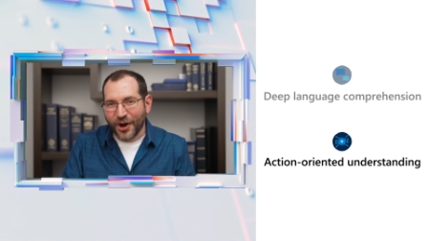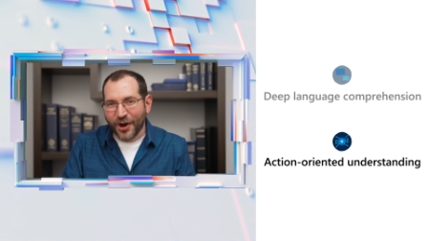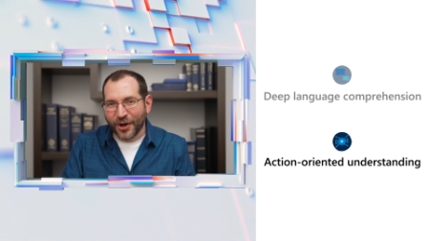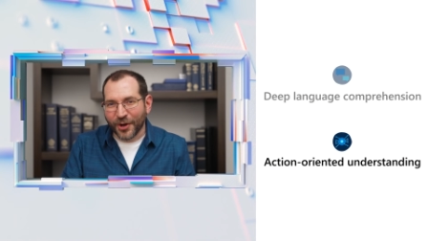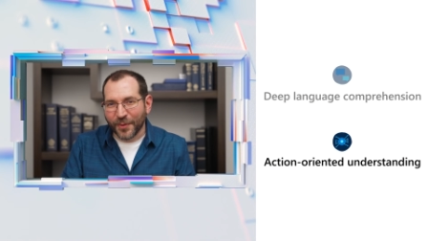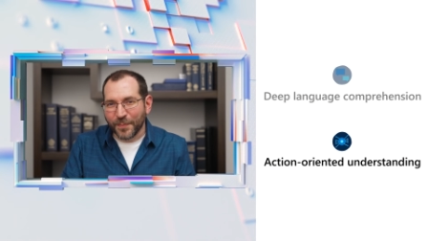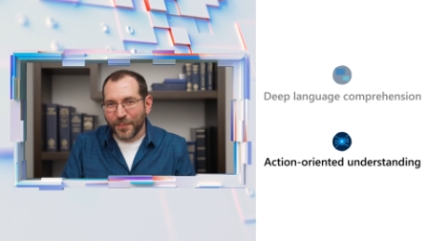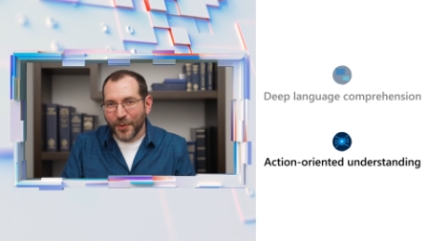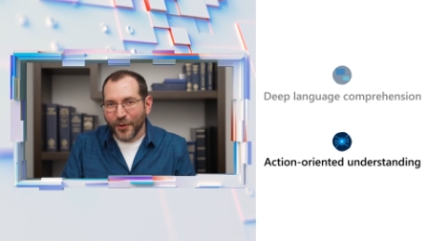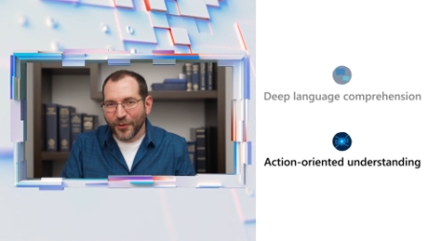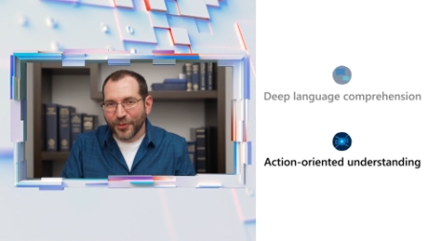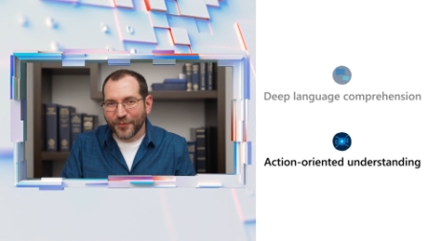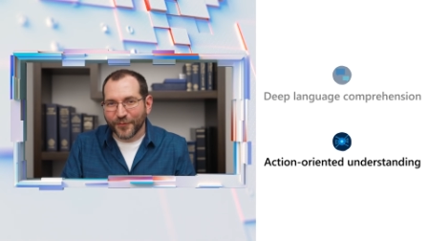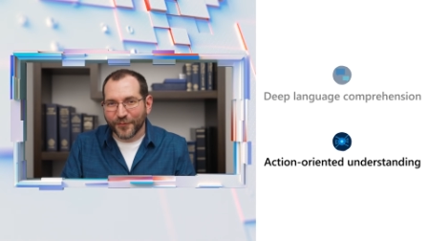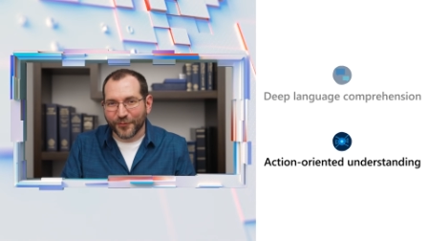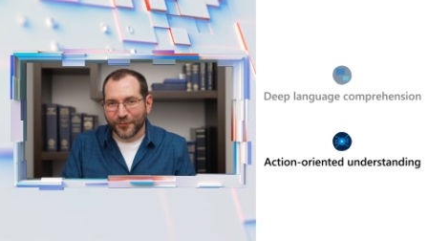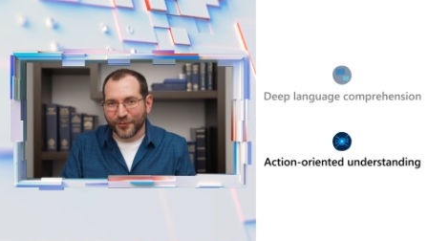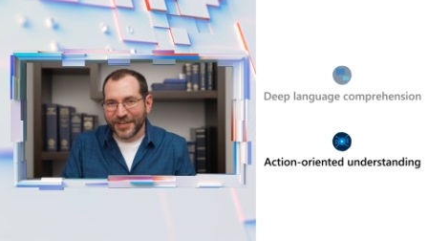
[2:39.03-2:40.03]
are both
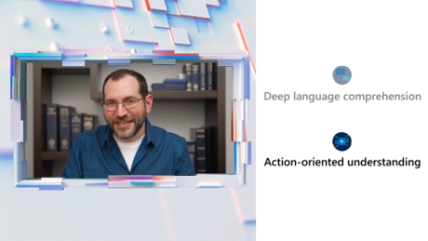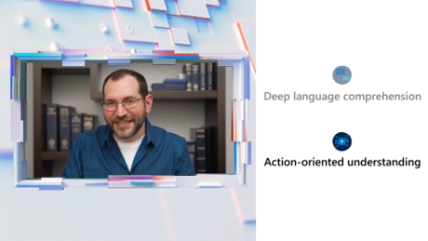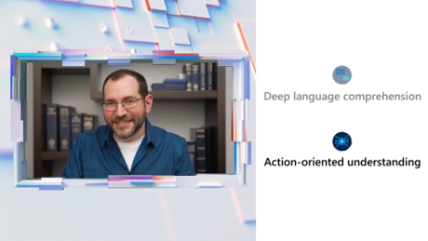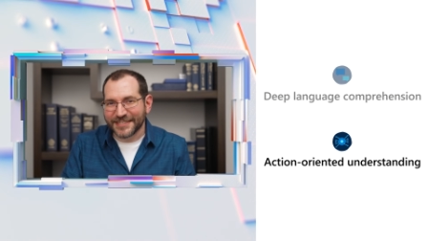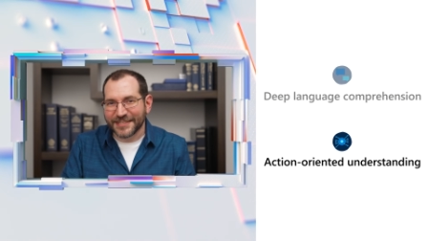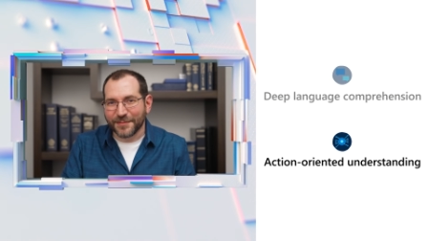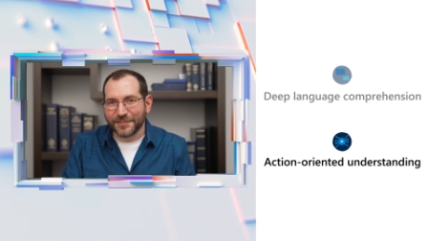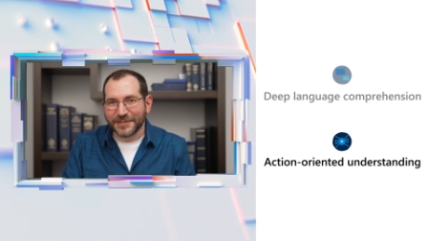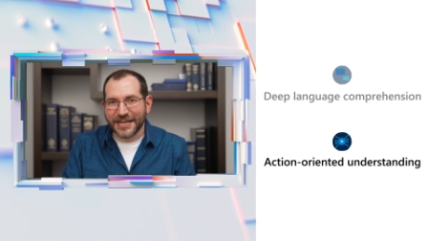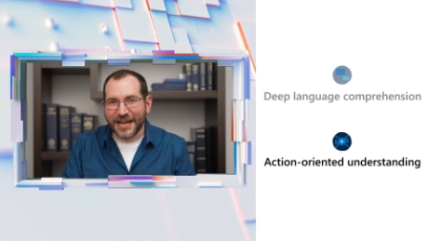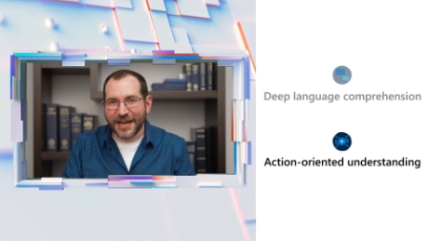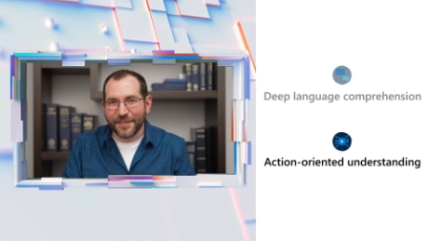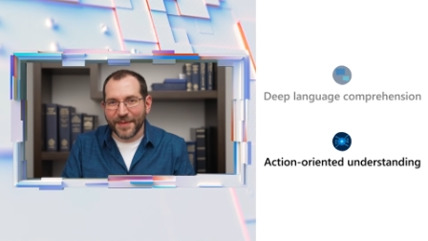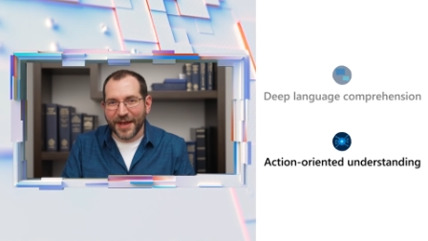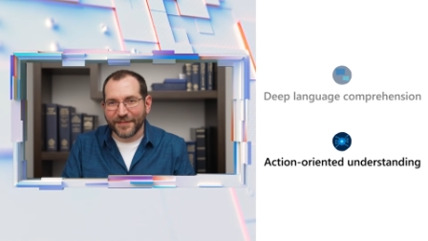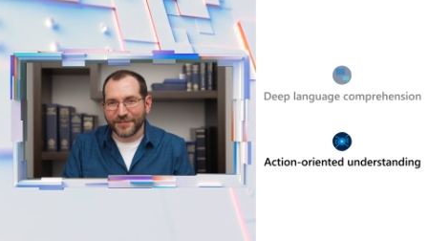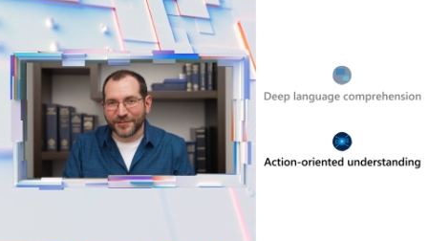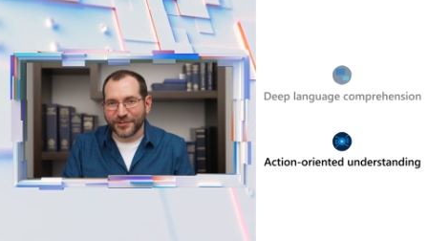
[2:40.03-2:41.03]
free sometime
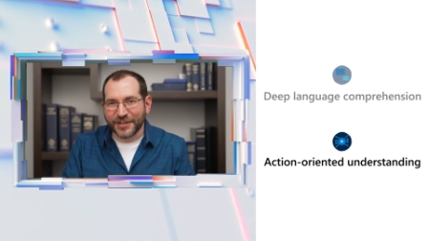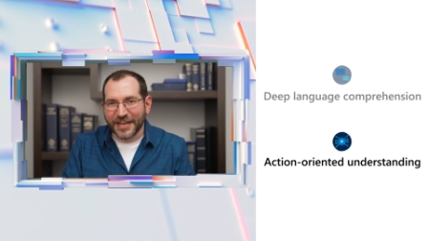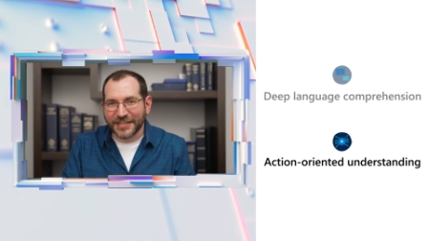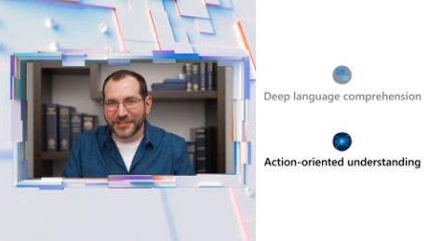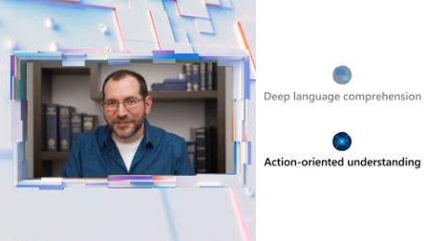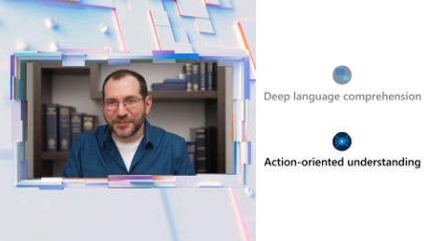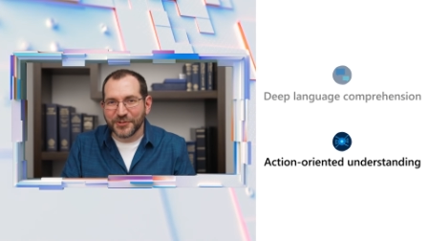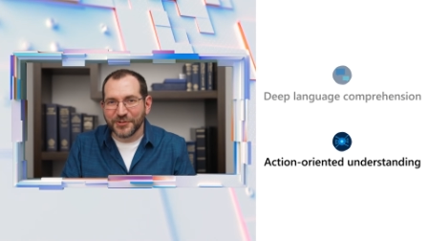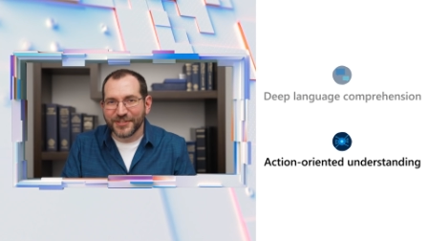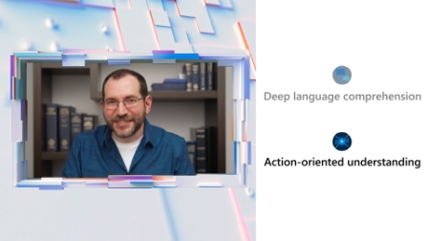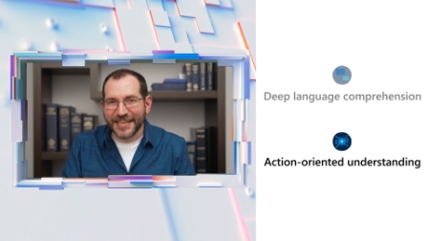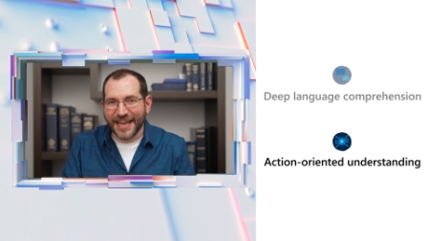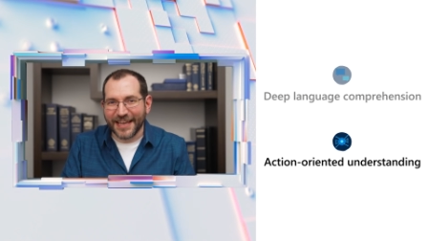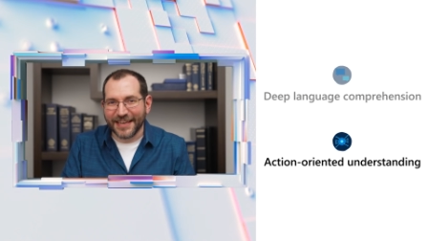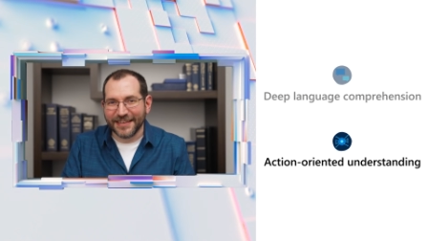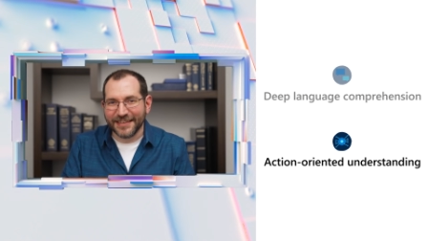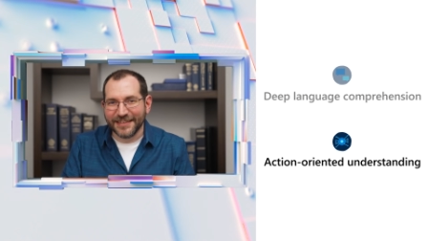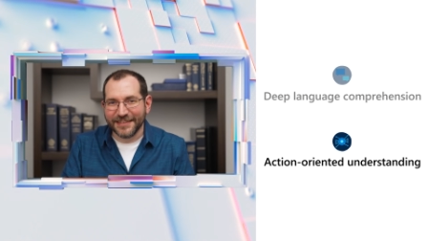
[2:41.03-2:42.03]
after next
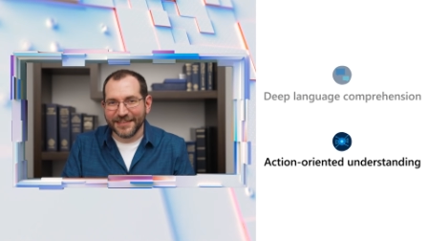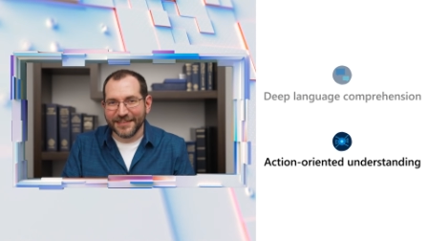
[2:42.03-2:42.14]
Tuesday.